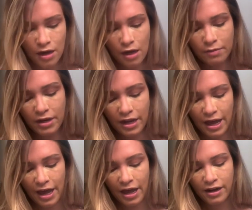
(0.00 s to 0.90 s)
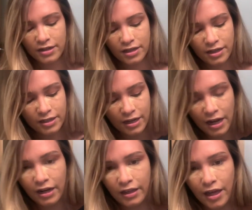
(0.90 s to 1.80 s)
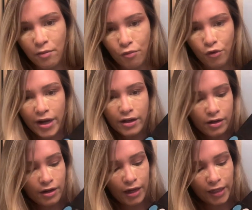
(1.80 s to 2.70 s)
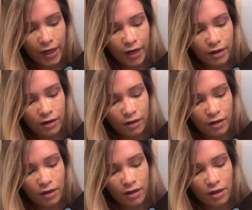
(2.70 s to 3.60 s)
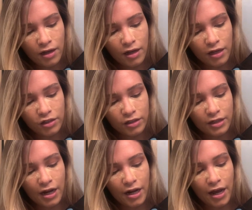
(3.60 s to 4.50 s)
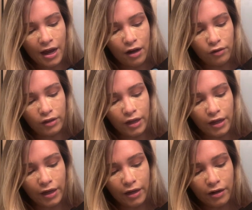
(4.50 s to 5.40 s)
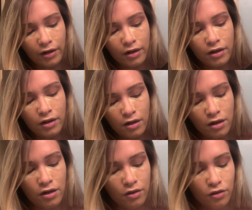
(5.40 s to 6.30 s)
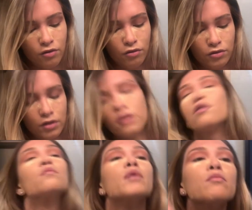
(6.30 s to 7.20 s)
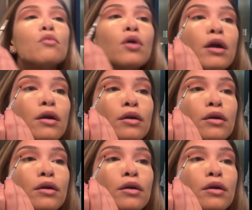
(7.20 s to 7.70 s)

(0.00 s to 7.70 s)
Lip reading: I'm gonna head into this kind of like brick color and just kind of outline the gold a little bit more.